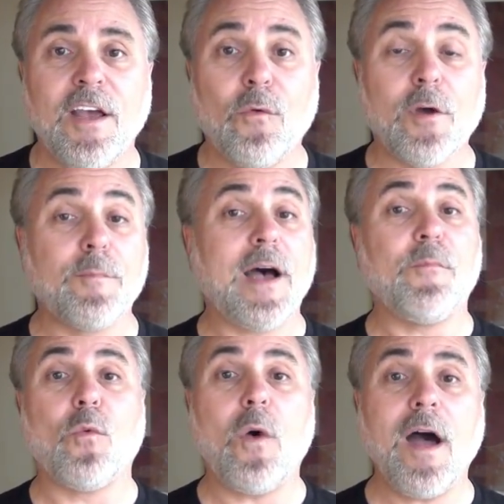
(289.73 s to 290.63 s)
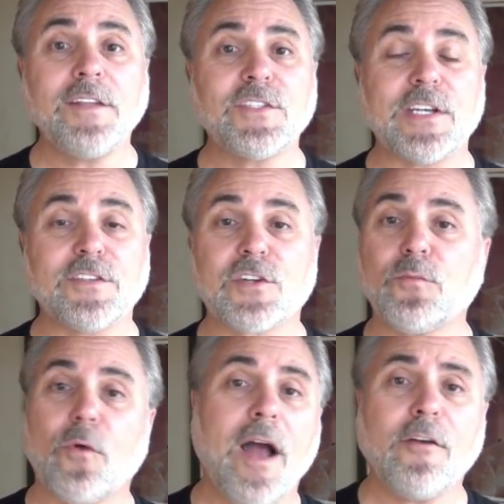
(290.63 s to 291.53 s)
What mom wants is
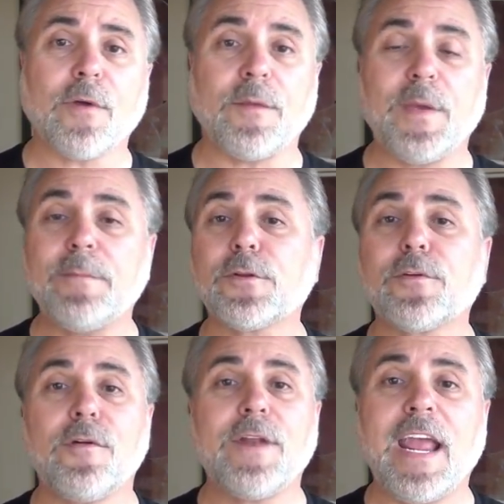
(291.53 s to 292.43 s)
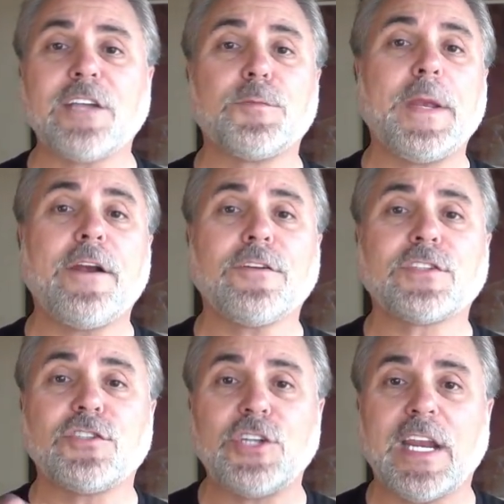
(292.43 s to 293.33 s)
camaraderie, people her own age,
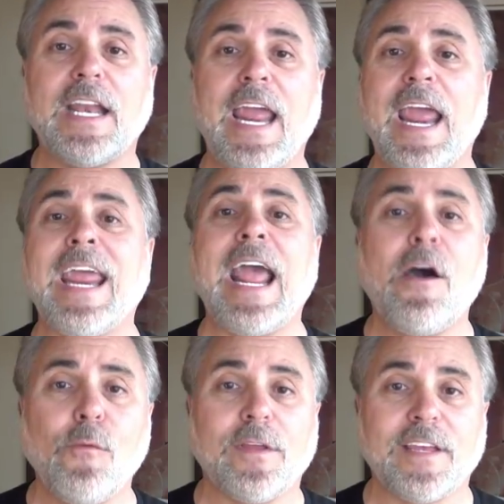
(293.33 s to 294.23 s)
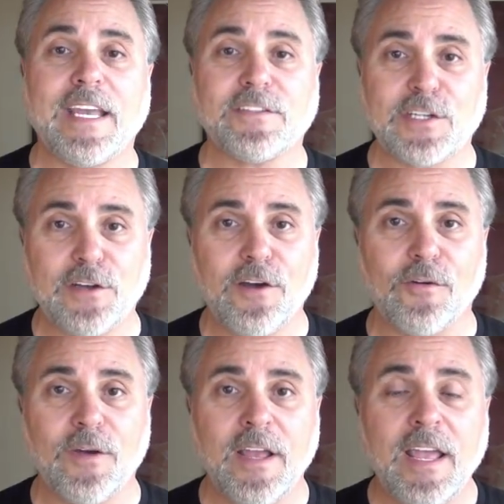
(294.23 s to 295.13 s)
peers that she can hang out with and get to
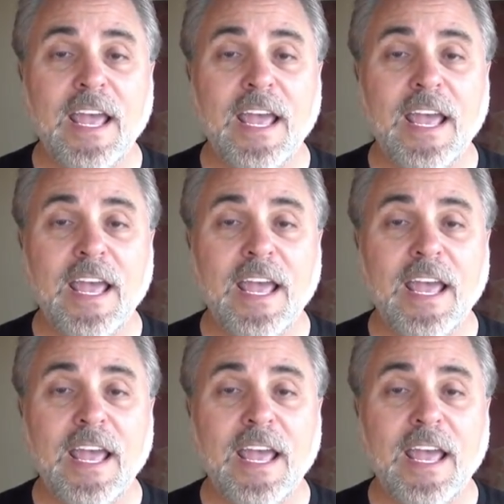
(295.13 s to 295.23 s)
know.